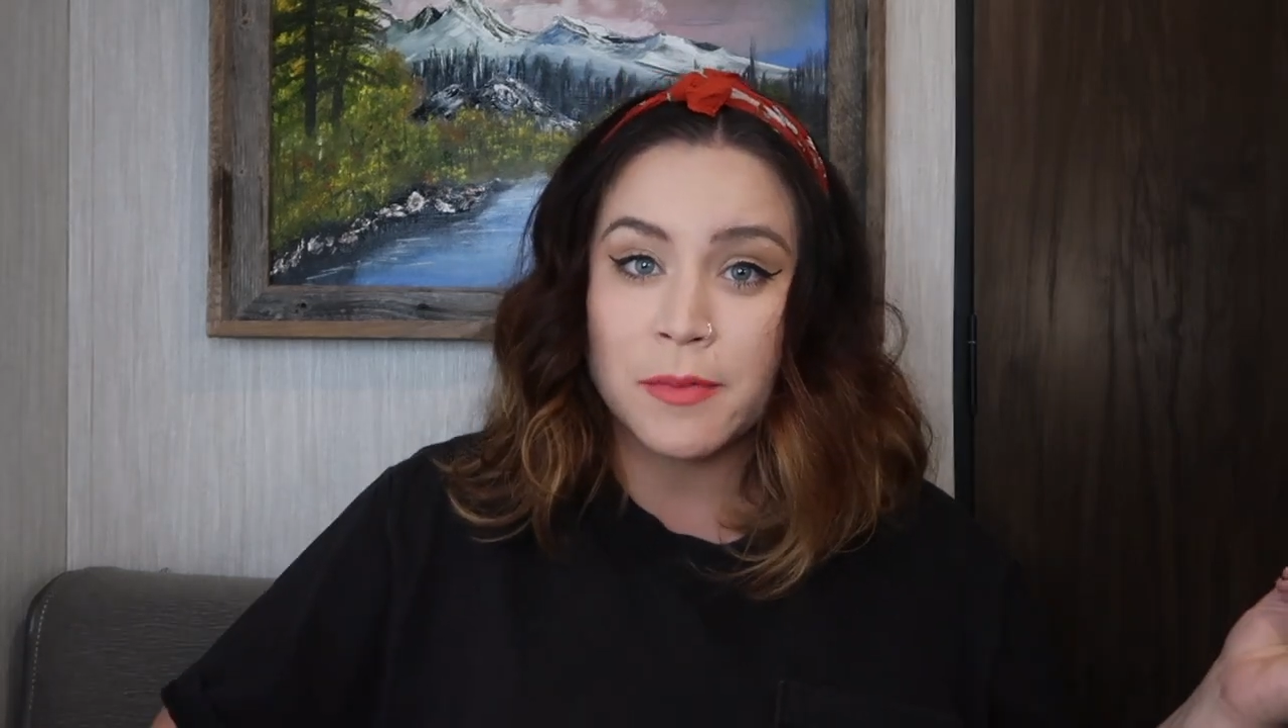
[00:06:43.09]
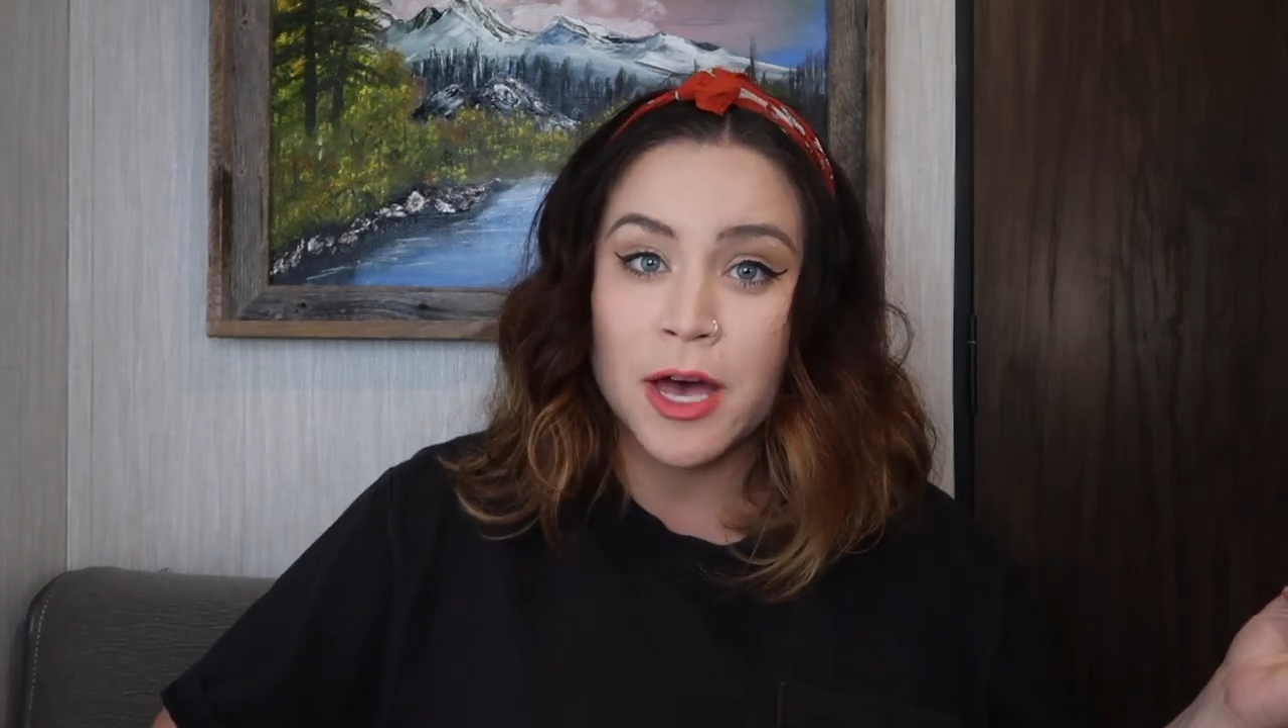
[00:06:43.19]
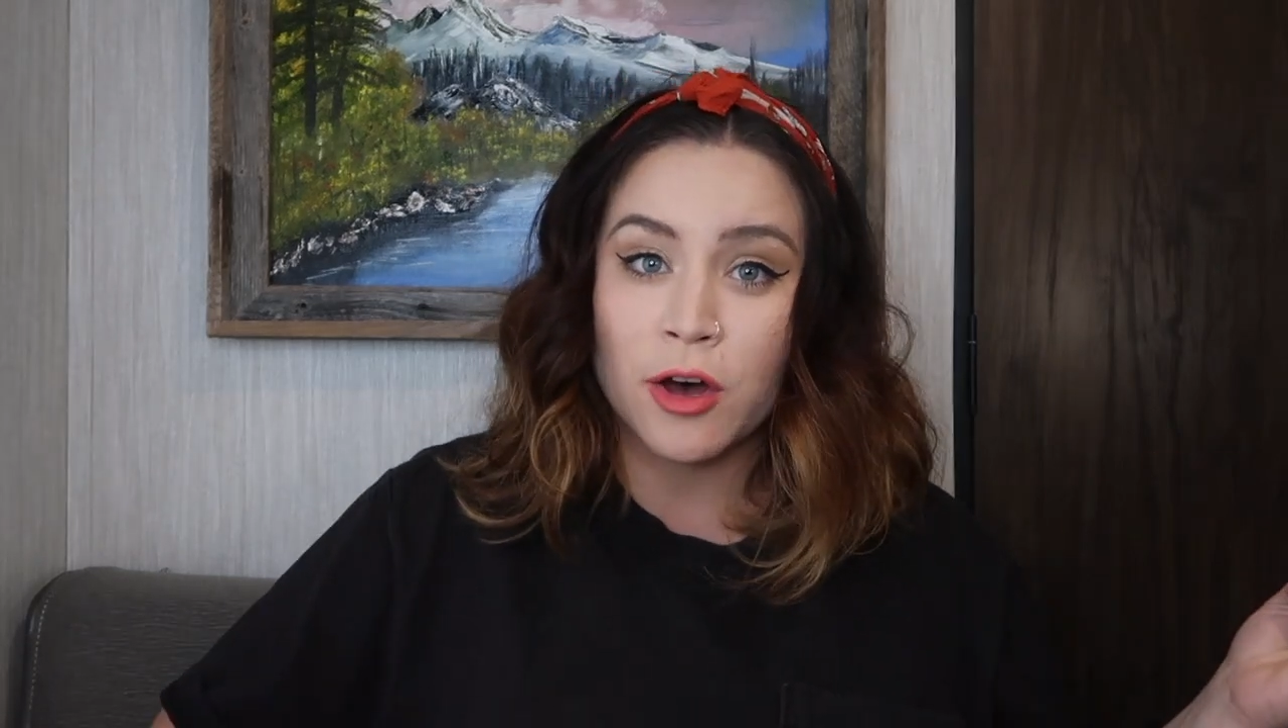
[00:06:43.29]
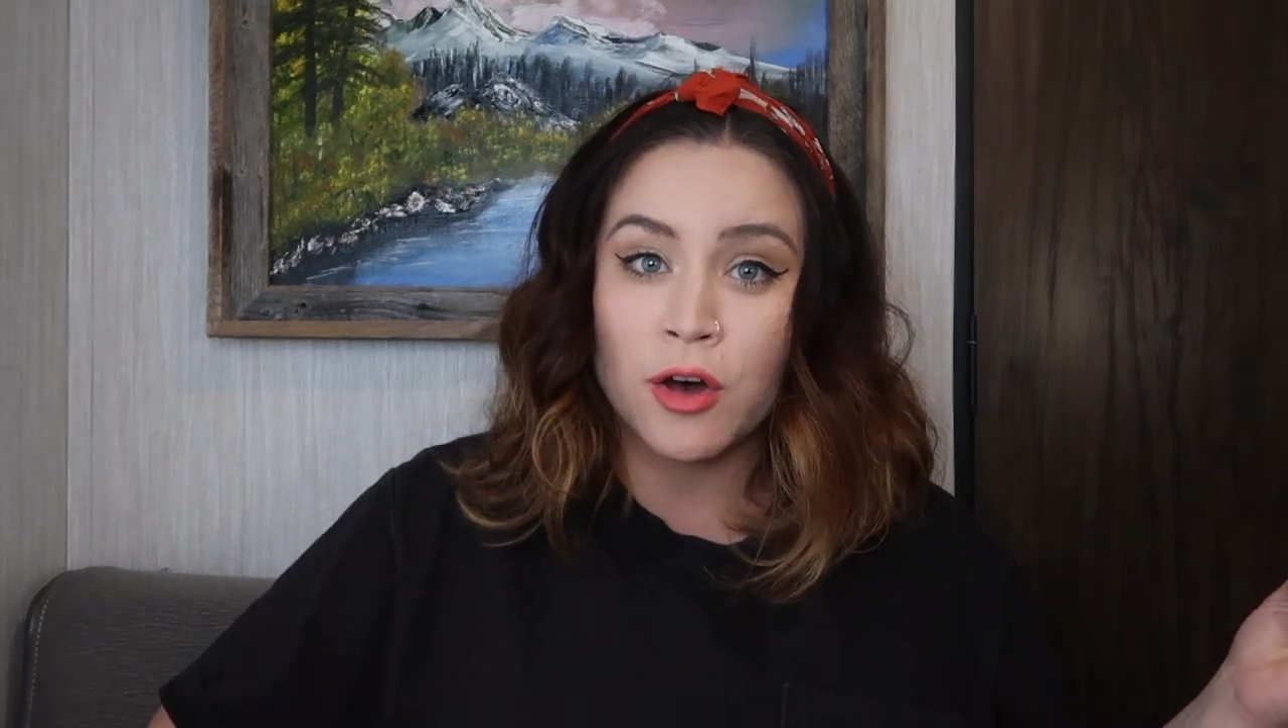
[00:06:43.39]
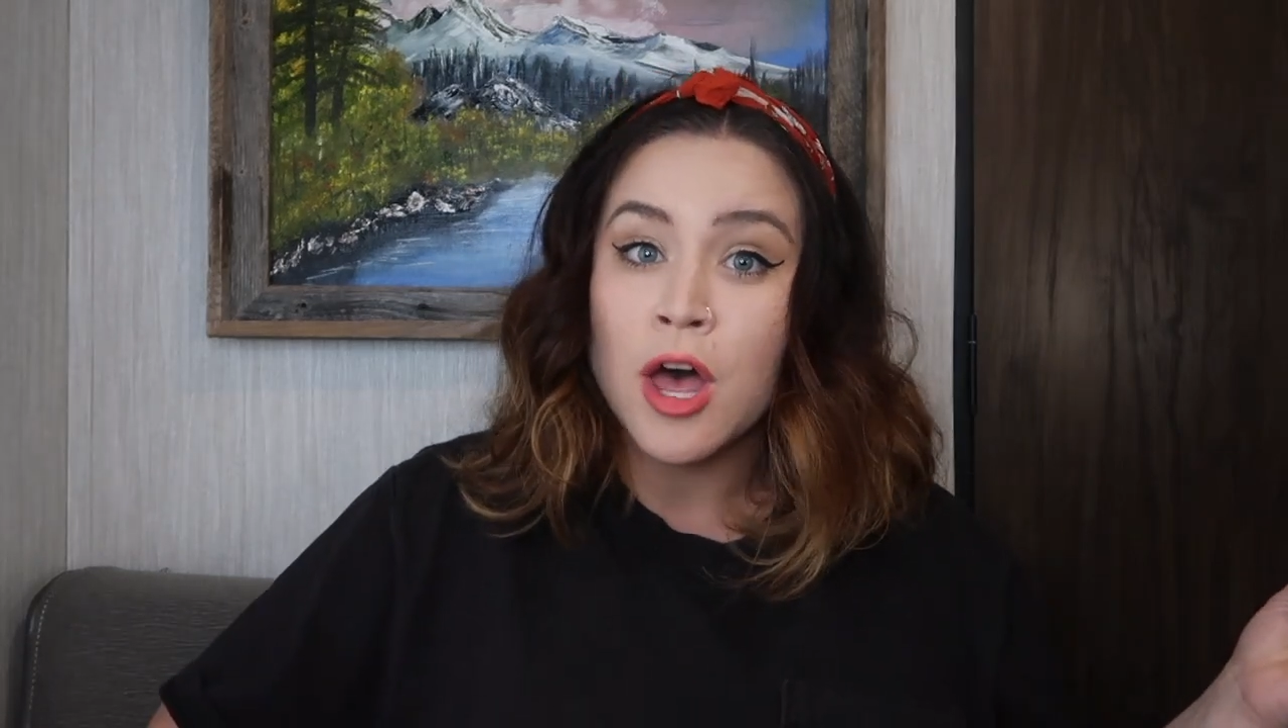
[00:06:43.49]

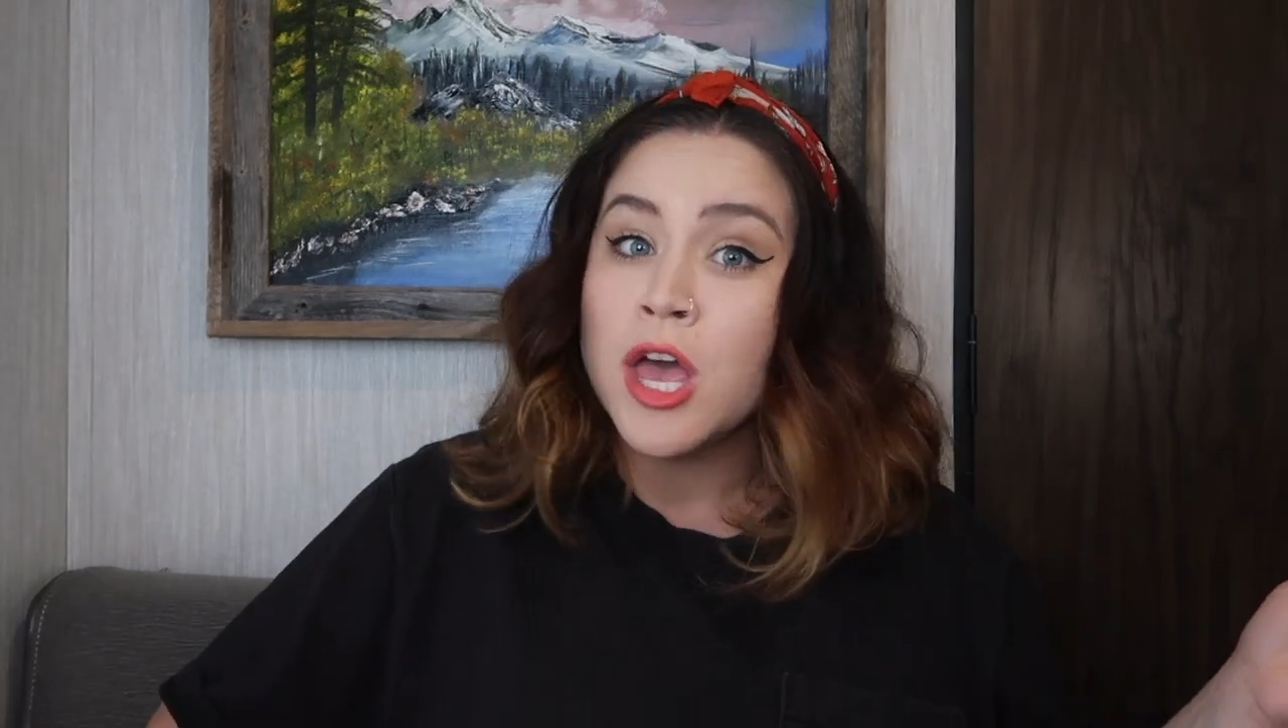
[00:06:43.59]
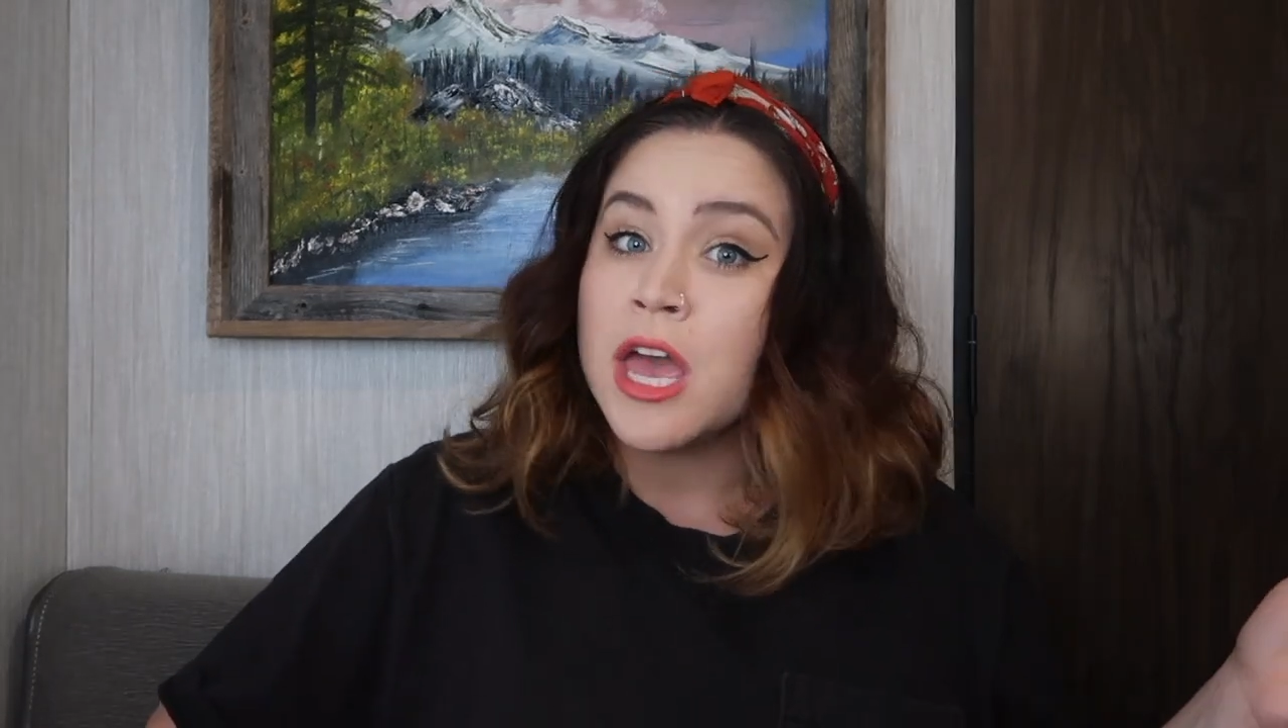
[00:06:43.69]
bell